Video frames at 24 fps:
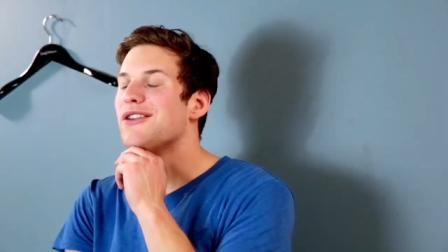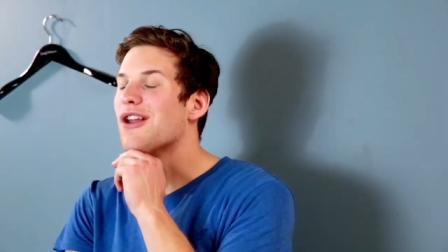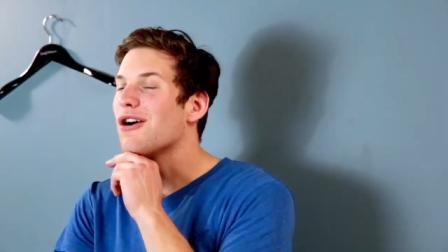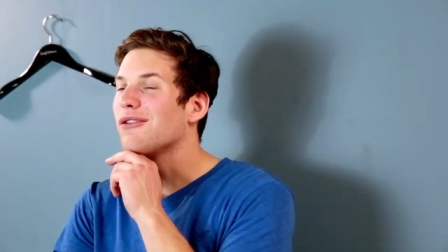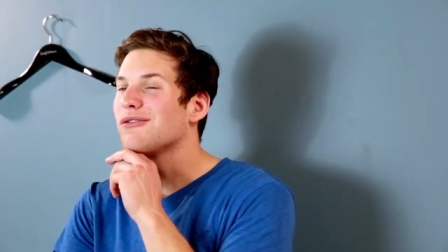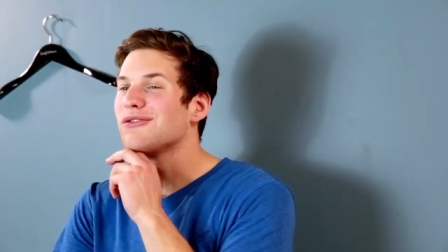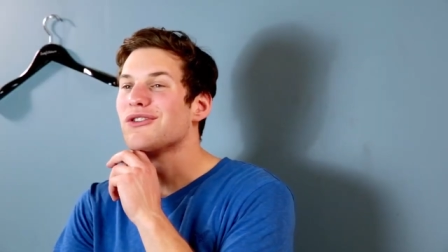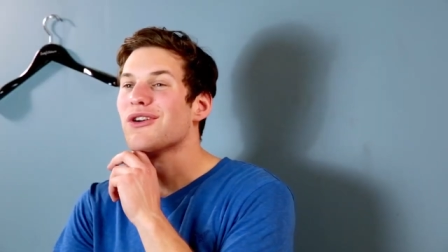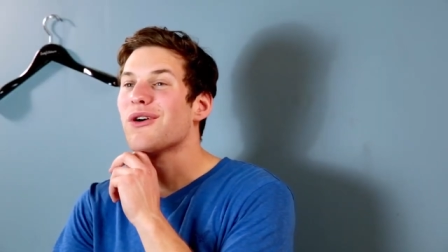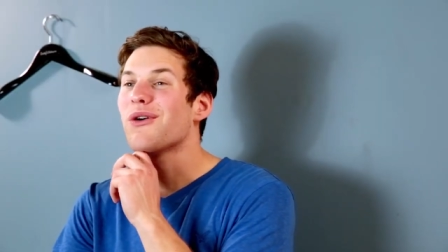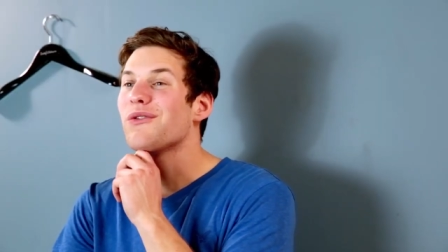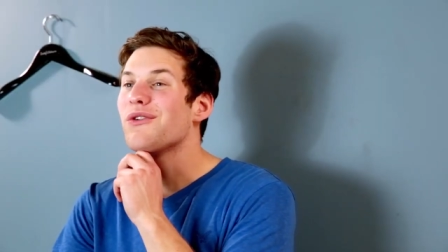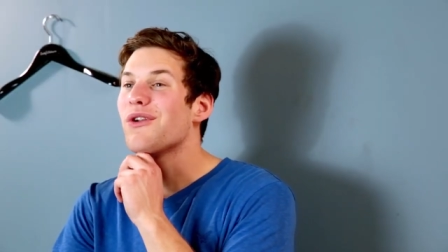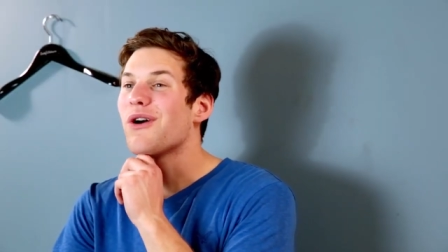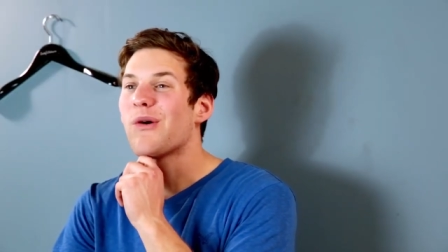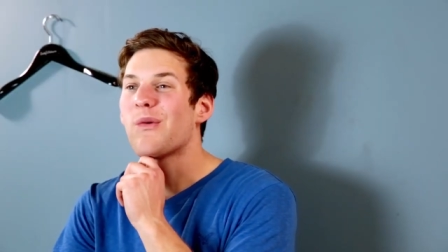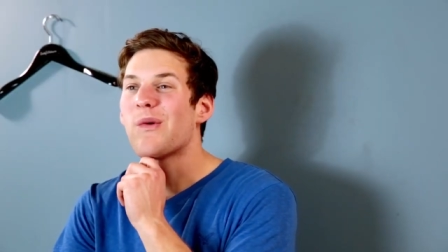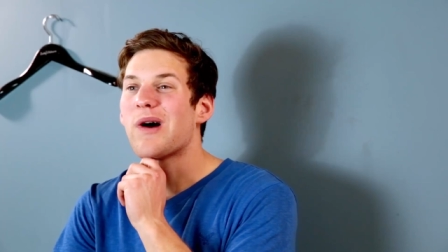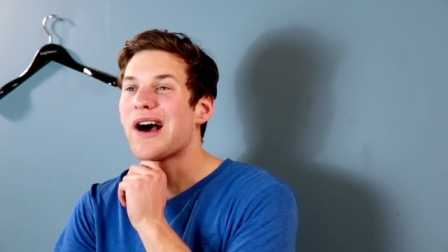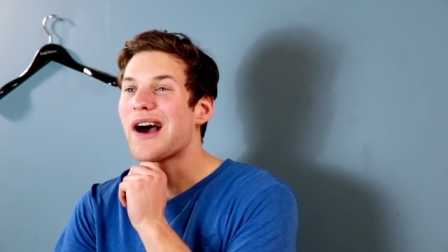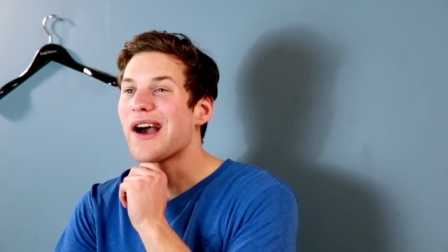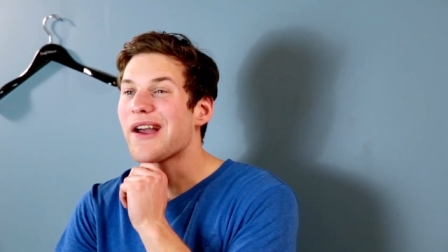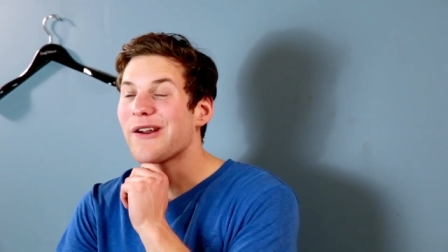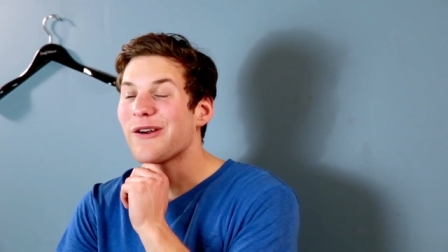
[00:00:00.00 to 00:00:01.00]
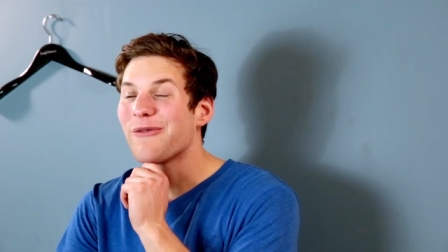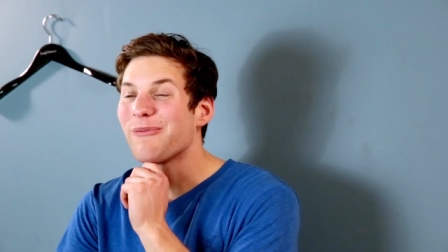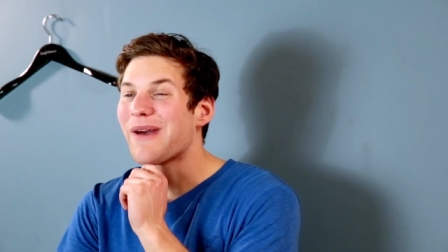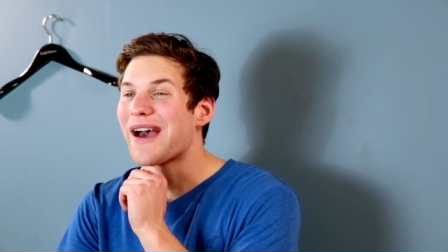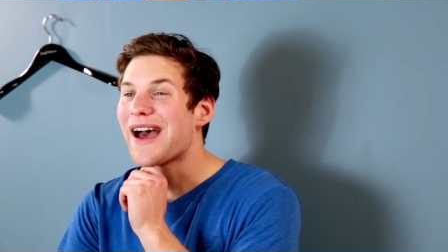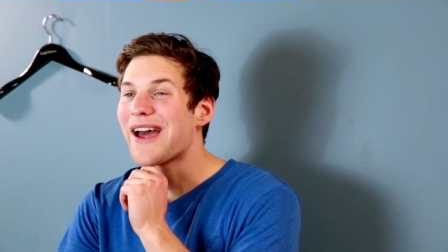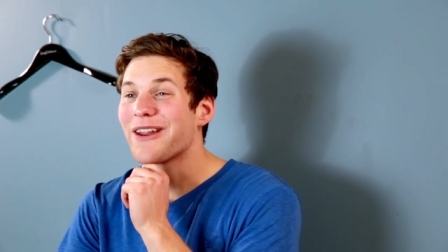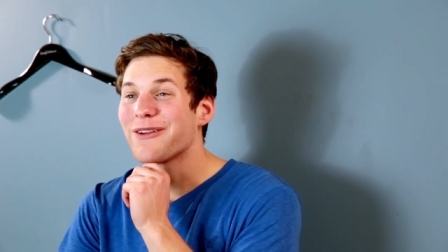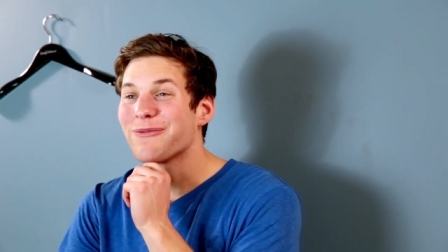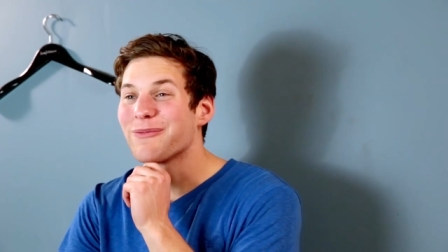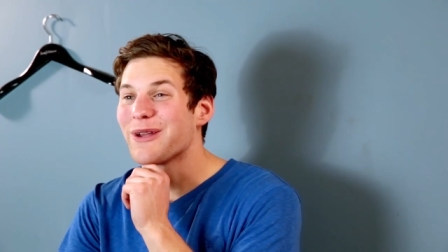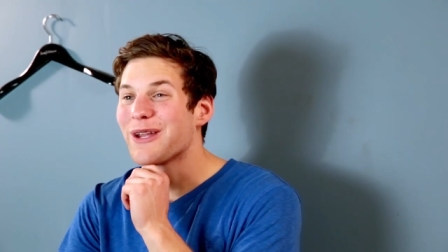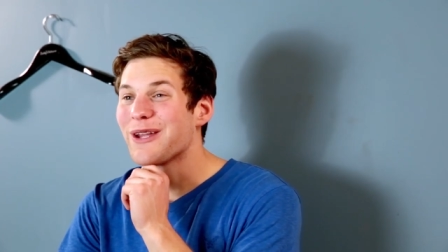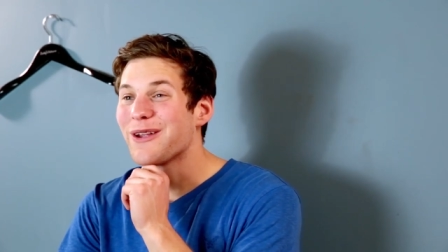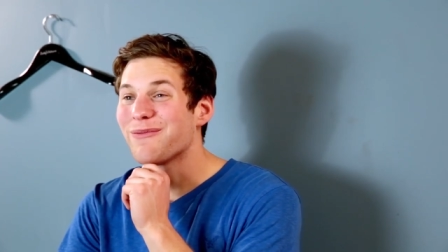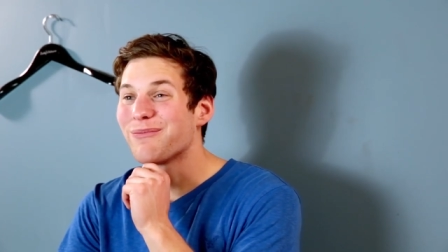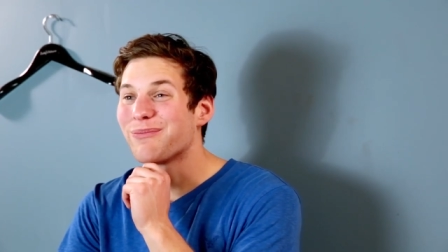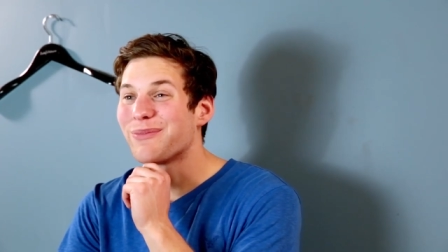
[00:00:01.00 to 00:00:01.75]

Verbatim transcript: No, don't know why you're mad at me,